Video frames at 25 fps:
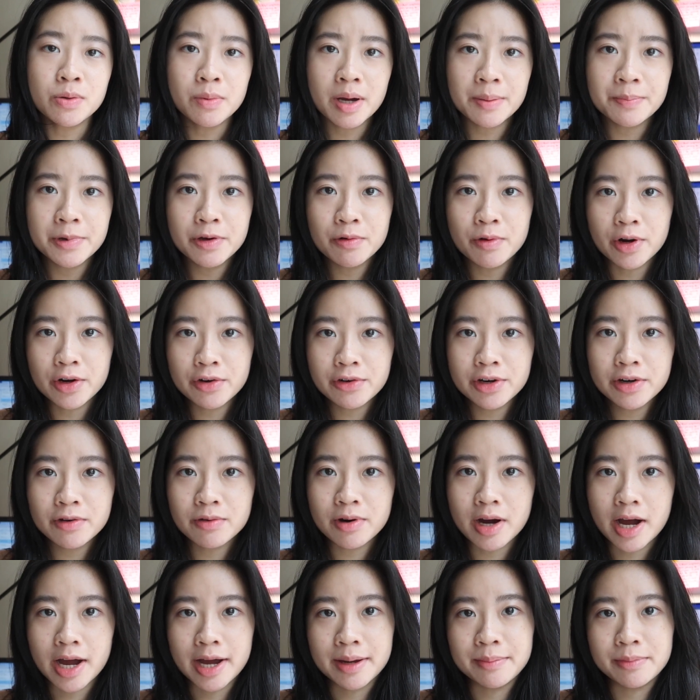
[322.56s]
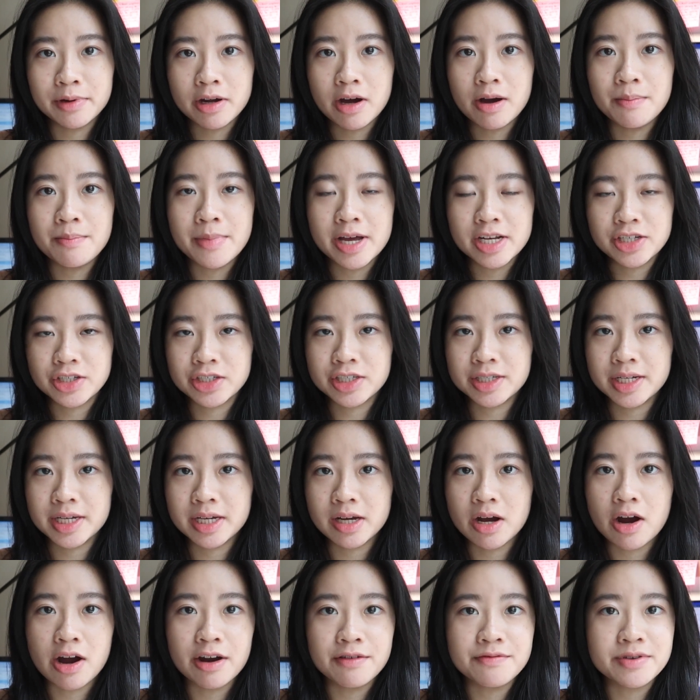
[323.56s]
might be wondering why I'm not mentioning
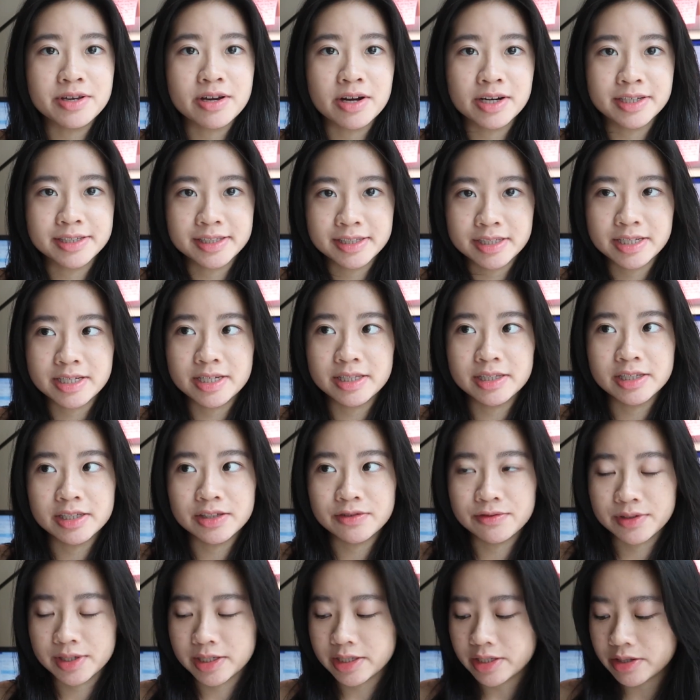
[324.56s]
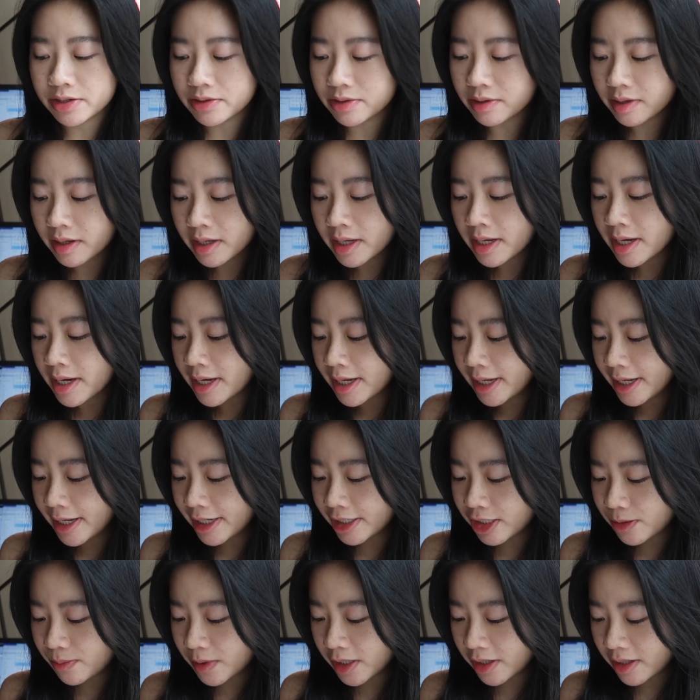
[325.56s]
RVRC in this video.
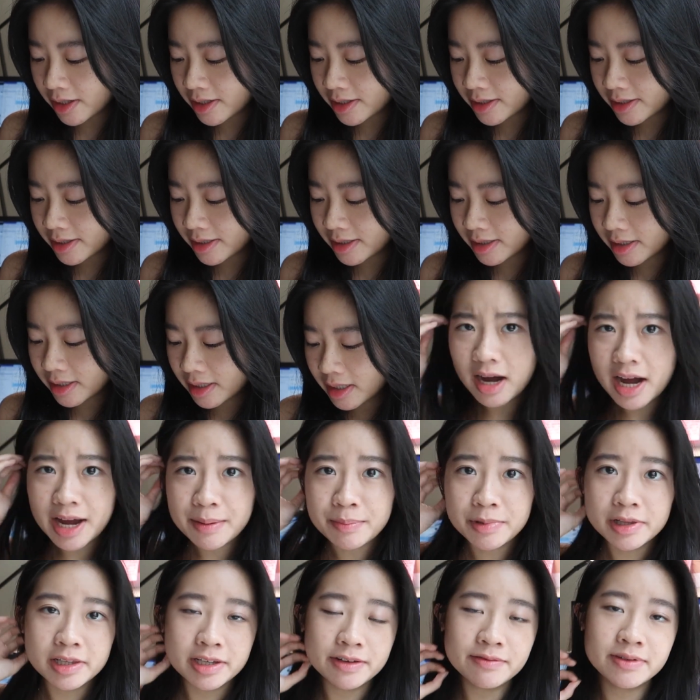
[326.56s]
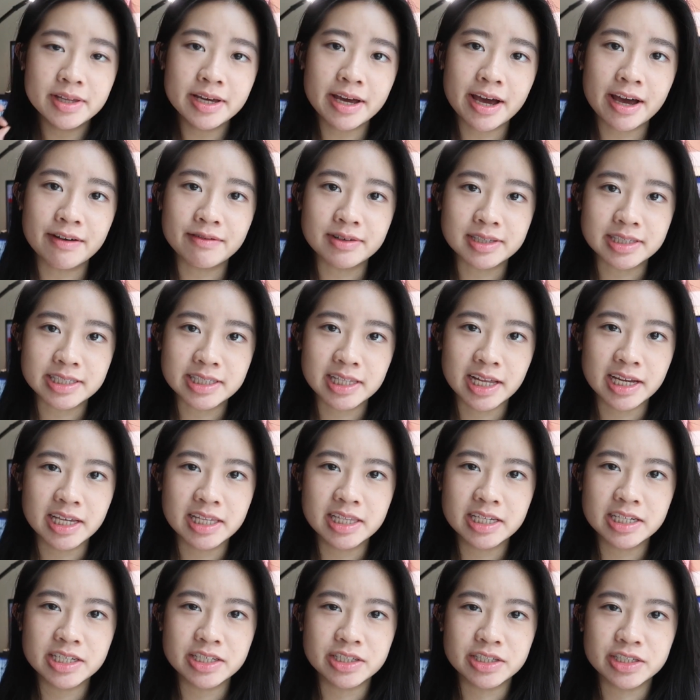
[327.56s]
It's because I believe they have a
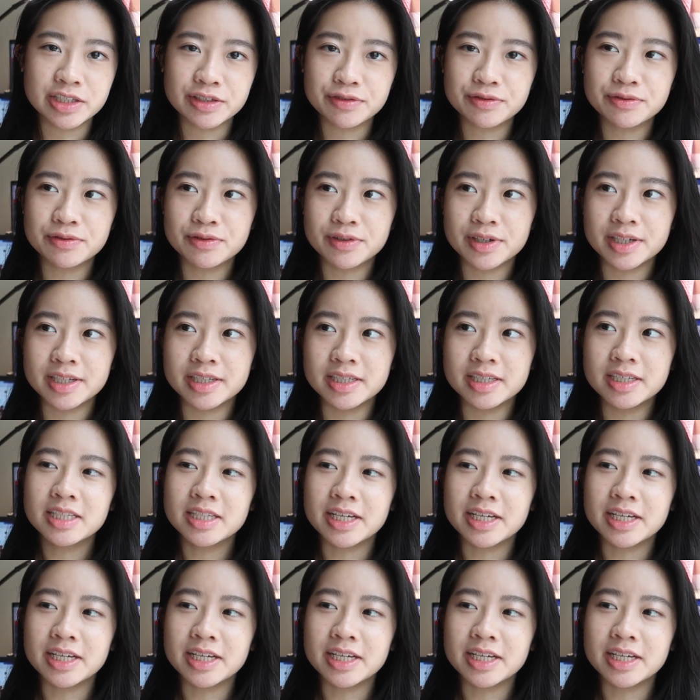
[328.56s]
slightly different,